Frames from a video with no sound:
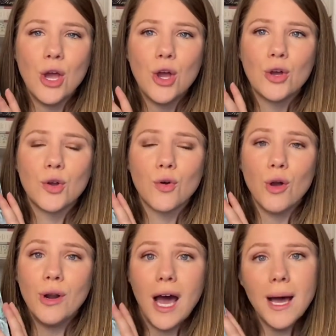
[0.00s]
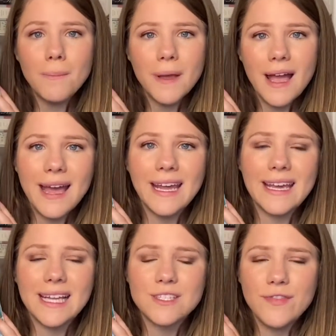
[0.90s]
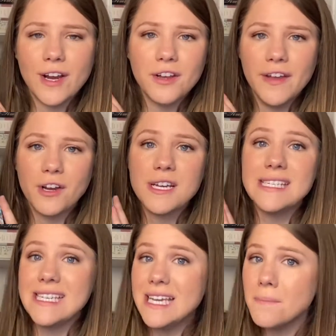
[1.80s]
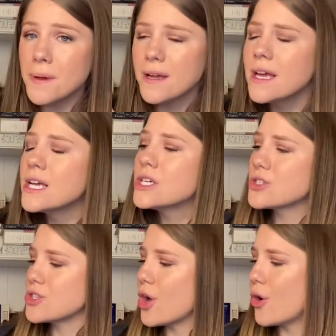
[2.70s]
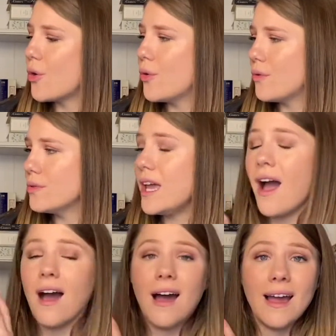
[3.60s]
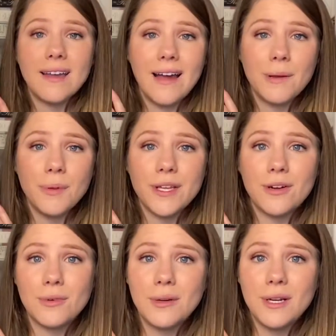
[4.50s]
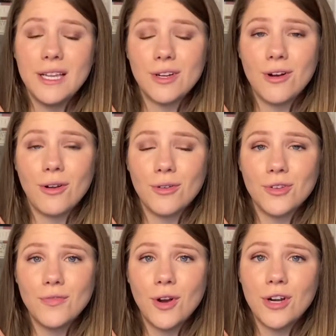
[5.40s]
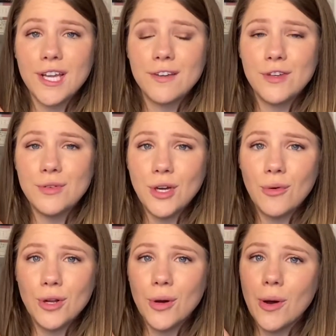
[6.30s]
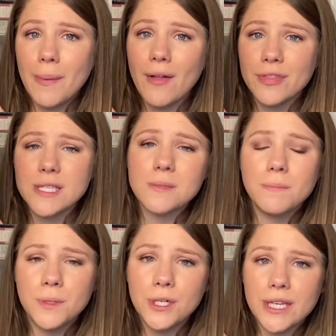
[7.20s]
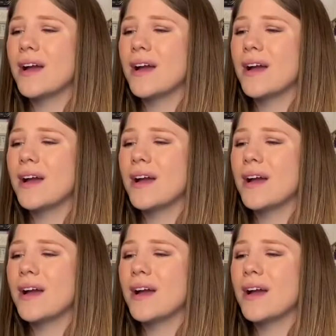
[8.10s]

grown up and it gets very, very deep. So yeah, I plan on rereading the Chronicles of Narnia. If you don't know about this book, it's